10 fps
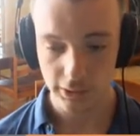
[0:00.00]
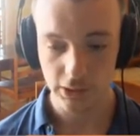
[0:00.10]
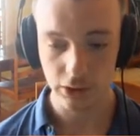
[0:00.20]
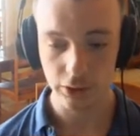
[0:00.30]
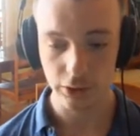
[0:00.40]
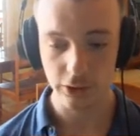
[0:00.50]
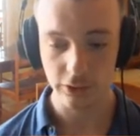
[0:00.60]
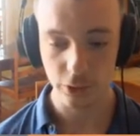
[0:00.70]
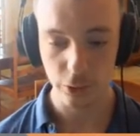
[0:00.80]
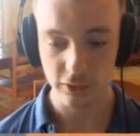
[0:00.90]
Let's see, your
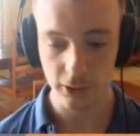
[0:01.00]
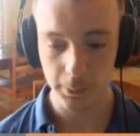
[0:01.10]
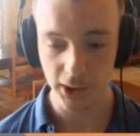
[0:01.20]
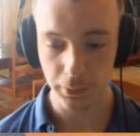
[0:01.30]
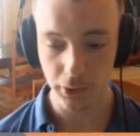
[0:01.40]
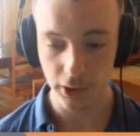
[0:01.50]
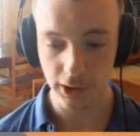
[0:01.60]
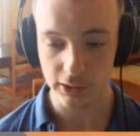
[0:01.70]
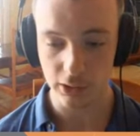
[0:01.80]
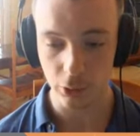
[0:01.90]
control should be able to
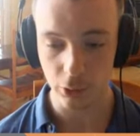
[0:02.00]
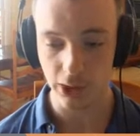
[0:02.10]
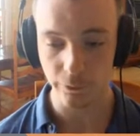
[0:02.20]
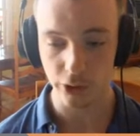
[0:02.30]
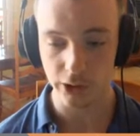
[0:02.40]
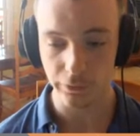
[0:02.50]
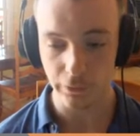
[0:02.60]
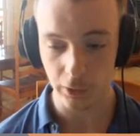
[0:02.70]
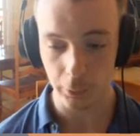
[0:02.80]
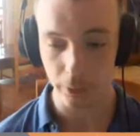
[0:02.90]
handle whatever a
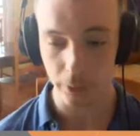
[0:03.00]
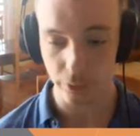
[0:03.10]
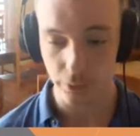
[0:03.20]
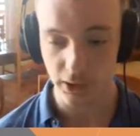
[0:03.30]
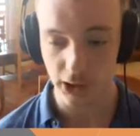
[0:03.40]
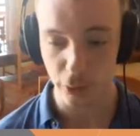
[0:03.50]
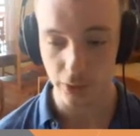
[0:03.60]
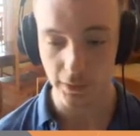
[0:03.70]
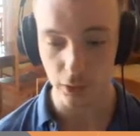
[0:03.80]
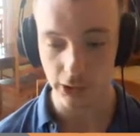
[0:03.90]
developer throws at it
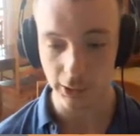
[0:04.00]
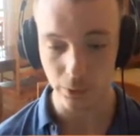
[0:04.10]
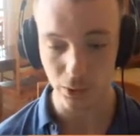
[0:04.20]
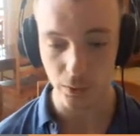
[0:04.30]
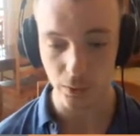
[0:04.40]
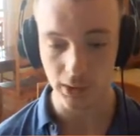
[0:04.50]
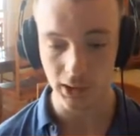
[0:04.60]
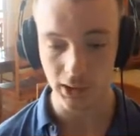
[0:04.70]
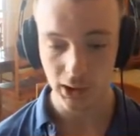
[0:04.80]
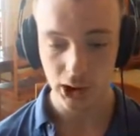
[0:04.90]
without looking broken.
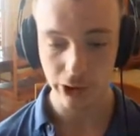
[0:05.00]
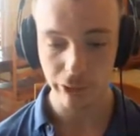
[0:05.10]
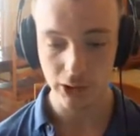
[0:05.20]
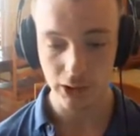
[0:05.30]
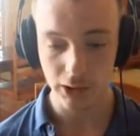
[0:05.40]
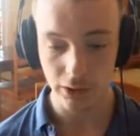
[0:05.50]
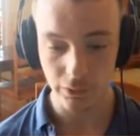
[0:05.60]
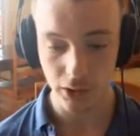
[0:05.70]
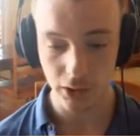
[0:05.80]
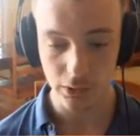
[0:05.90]
Even
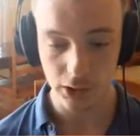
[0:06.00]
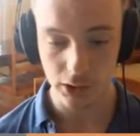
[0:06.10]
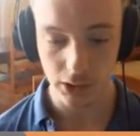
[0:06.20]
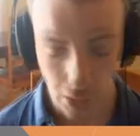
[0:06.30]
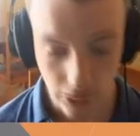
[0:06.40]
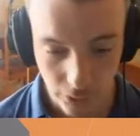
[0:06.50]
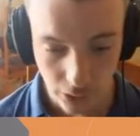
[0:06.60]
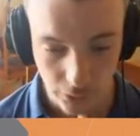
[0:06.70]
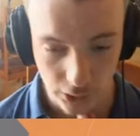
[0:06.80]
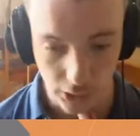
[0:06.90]

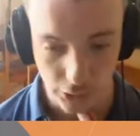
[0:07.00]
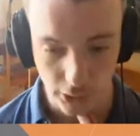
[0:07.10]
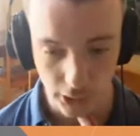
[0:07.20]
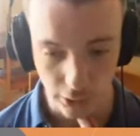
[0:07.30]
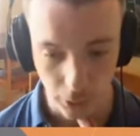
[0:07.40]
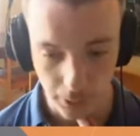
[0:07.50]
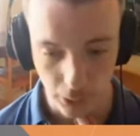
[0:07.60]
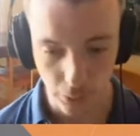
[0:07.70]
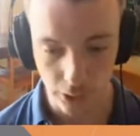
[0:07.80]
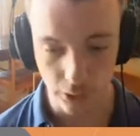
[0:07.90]
if it does look a little
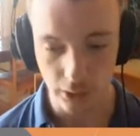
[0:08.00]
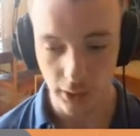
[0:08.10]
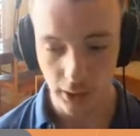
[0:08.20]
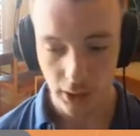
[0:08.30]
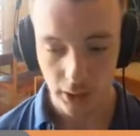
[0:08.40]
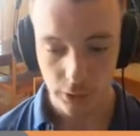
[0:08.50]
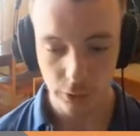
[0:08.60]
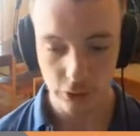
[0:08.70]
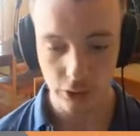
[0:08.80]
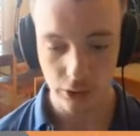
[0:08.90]
bit weird,
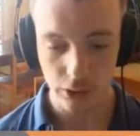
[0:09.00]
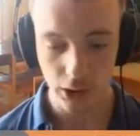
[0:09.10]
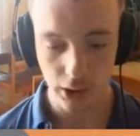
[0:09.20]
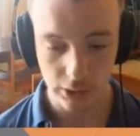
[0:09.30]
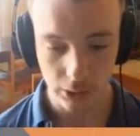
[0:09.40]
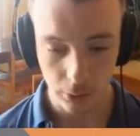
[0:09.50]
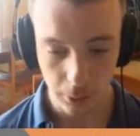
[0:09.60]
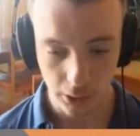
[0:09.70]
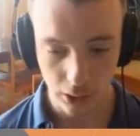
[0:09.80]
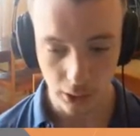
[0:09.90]
you should also
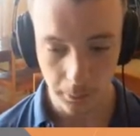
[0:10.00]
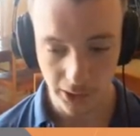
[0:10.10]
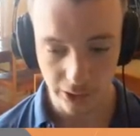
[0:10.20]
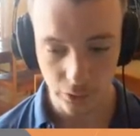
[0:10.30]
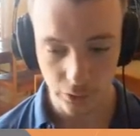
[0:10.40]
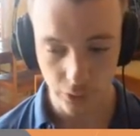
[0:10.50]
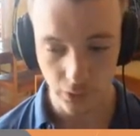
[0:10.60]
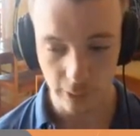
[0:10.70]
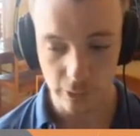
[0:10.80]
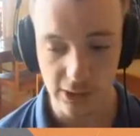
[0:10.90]
be mindful of
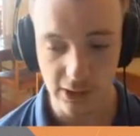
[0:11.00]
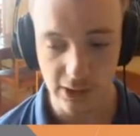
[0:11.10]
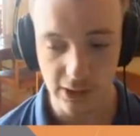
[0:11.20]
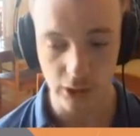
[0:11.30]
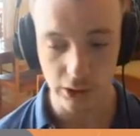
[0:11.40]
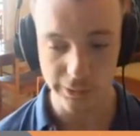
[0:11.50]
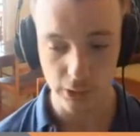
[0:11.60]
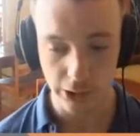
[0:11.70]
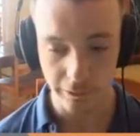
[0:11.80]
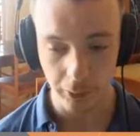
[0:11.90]
options that
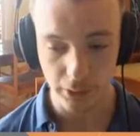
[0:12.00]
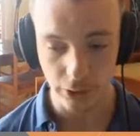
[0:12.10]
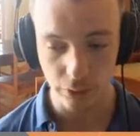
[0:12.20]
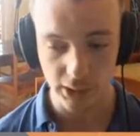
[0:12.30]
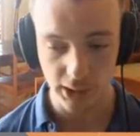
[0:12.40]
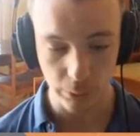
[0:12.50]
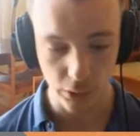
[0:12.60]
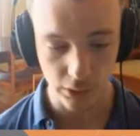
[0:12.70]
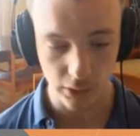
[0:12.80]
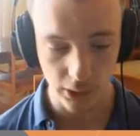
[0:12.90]
inheriting from another type
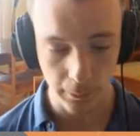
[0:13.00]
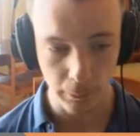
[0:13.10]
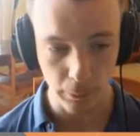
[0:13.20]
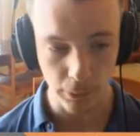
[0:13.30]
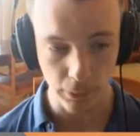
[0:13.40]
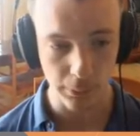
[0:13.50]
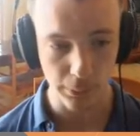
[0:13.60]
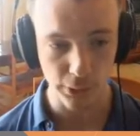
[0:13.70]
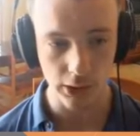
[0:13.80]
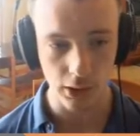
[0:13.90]
bring to the public
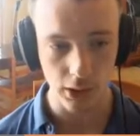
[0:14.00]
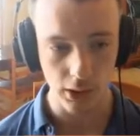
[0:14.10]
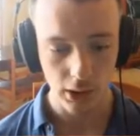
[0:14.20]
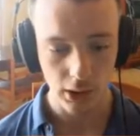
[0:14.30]
API.